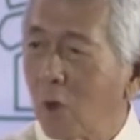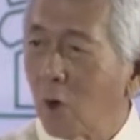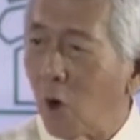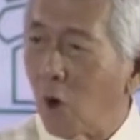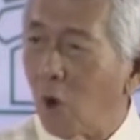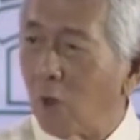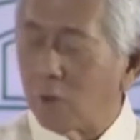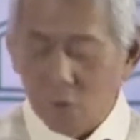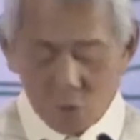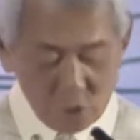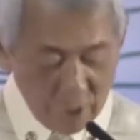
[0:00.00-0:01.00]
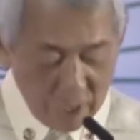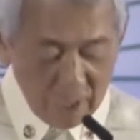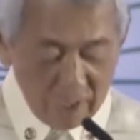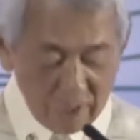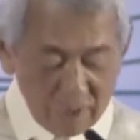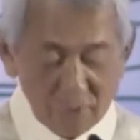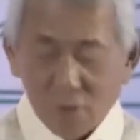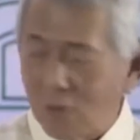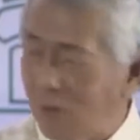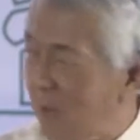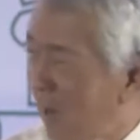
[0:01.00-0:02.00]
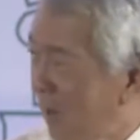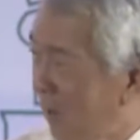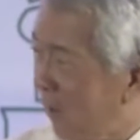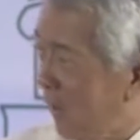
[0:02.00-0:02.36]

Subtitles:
called change, the